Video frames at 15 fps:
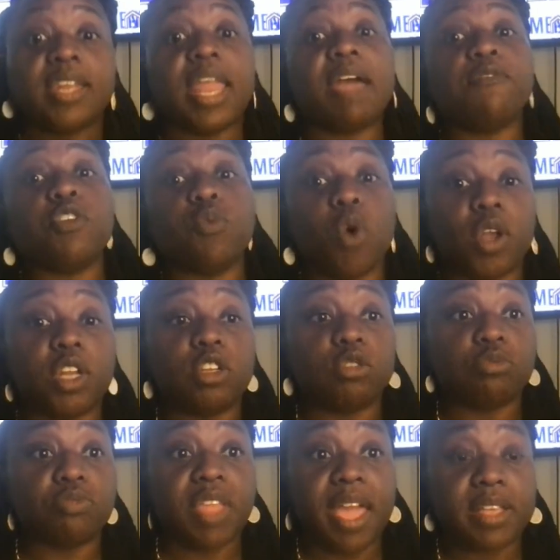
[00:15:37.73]
Now, if you want to
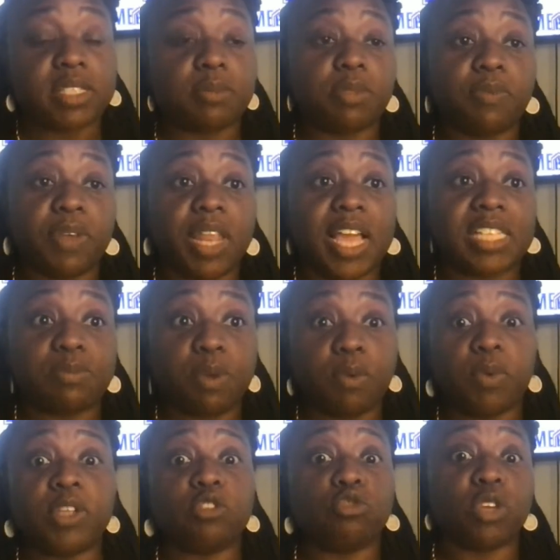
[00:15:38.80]
do that, something for last
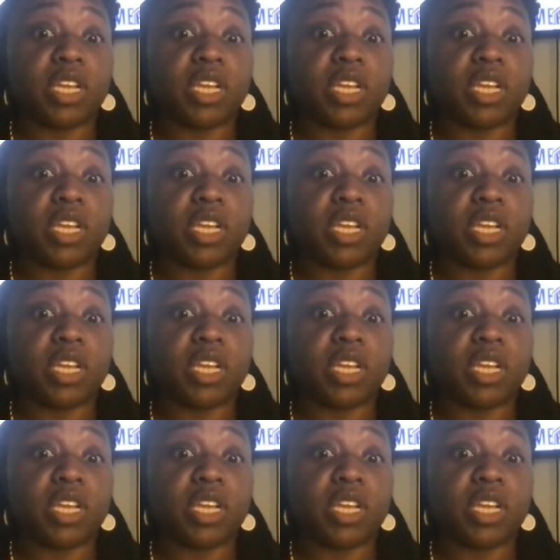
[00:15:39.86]
month rent,